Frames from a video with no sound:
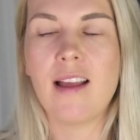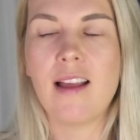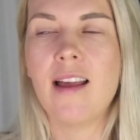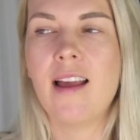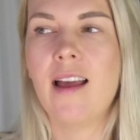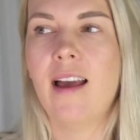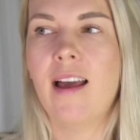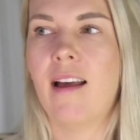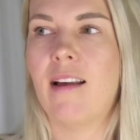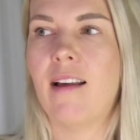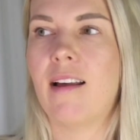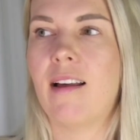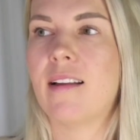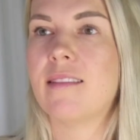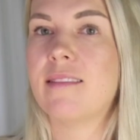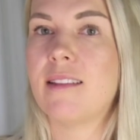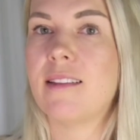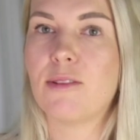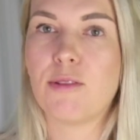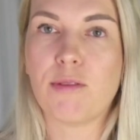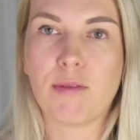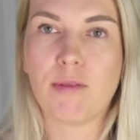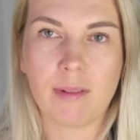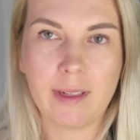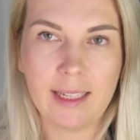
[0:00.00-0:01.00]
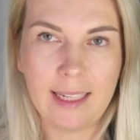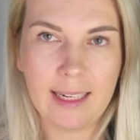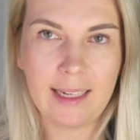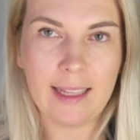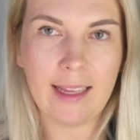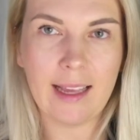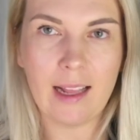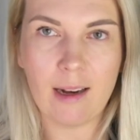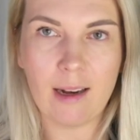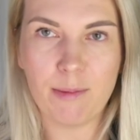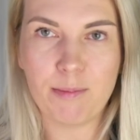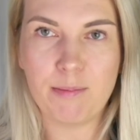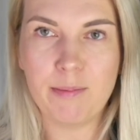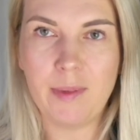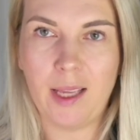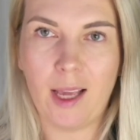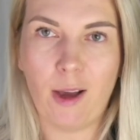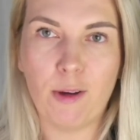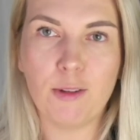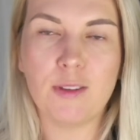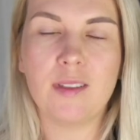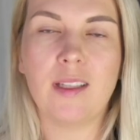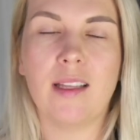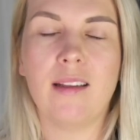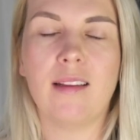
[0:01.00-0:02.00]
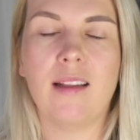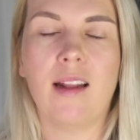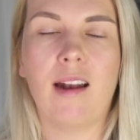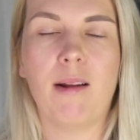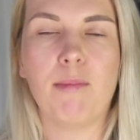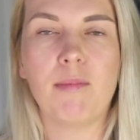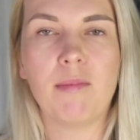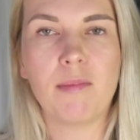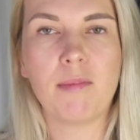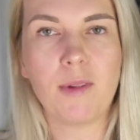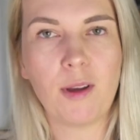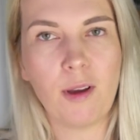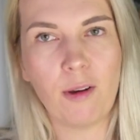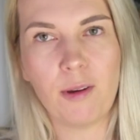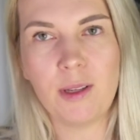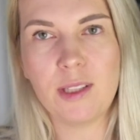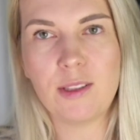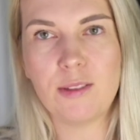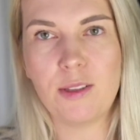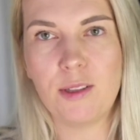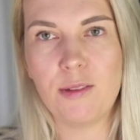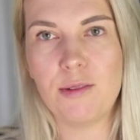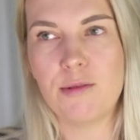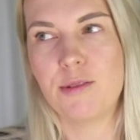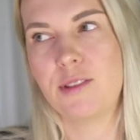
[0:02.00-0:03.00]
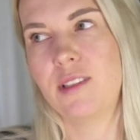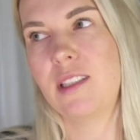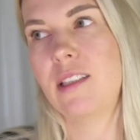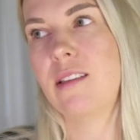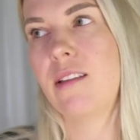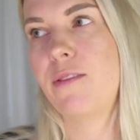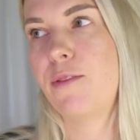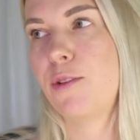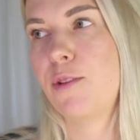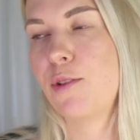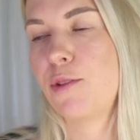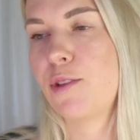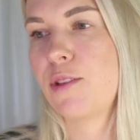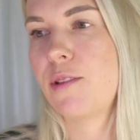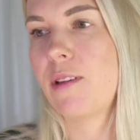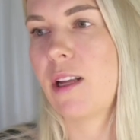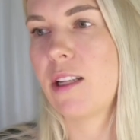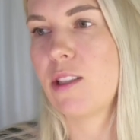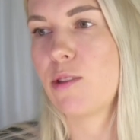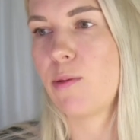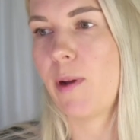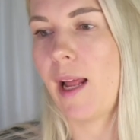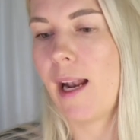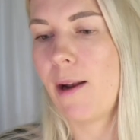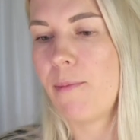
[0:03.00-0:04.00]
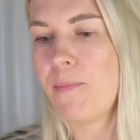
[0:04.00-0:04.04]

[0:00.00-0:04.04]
that really helped me out and that I'm going to use in the future as well.